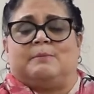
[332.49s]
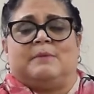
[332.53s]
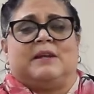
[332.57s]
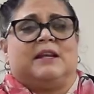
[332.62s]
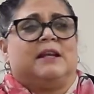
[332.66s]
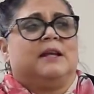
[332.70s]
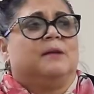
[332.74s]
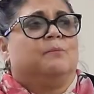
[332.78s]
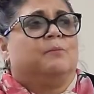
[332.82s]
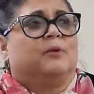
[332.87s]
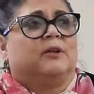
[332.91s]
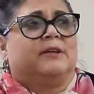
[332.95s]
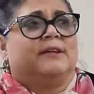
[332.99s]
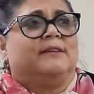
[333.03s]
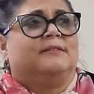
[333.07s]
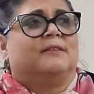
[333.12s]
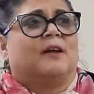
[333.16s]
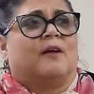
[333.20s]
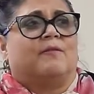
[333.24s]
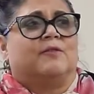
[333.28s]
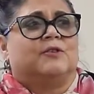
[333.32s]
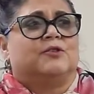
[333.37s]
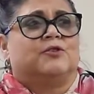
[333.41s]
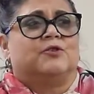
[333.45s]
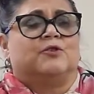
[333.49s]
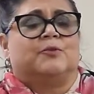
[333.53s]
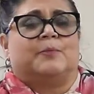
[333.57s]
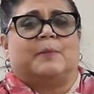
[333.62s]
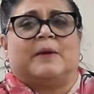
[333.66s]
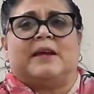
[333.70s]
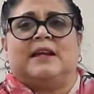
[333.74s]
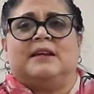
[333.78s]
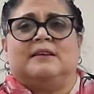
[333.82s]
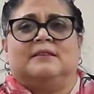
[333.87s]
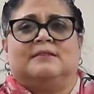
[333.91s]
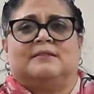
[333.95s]
meaning police officers
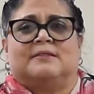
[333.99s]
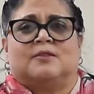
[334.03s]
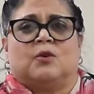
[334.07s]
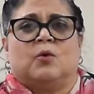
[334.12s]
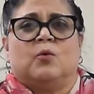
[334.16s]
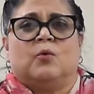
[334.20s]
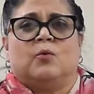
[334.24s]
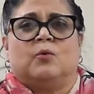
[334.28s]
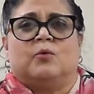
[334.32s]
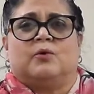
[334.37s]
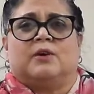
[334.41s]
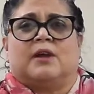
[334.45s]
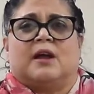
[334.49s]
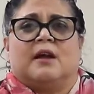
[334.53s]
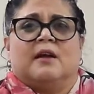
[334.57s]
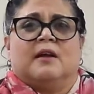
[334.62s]
being sued,